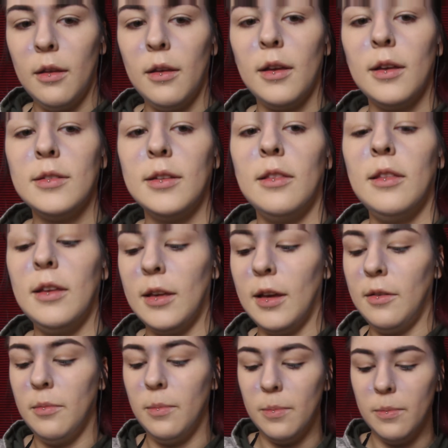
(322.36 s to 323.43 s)
Because I think
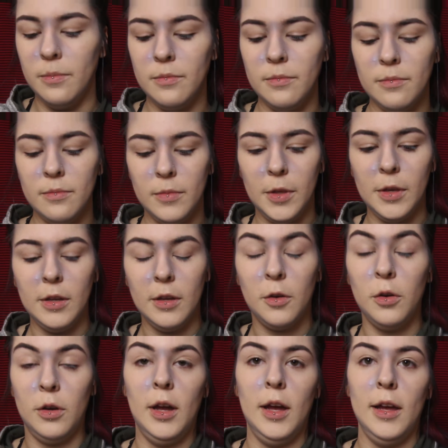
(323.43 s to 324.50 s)
I'm gonna
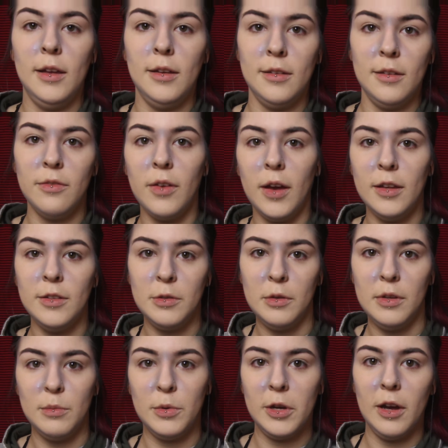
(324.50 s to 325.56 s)
cry if I do
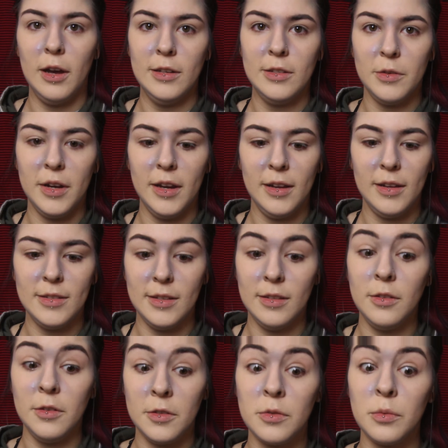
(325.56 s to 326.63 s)
any more contouring, because it
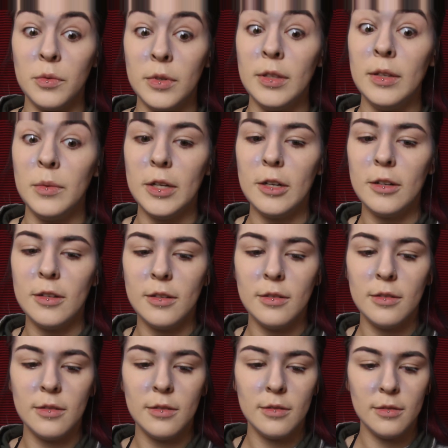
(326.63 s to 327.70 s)
looks really weird.
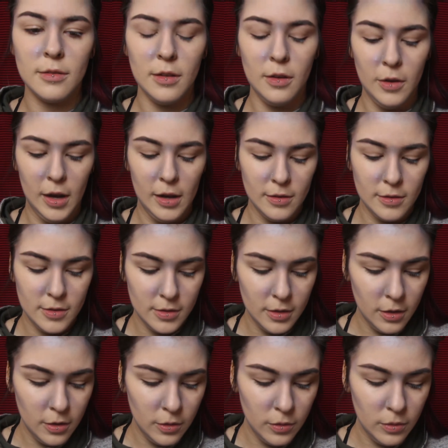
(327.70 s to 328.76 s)
Alright,
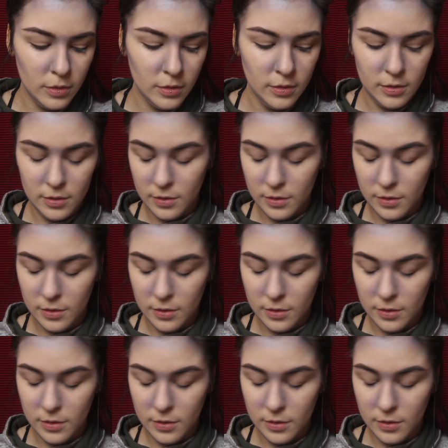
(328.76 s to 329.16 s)
so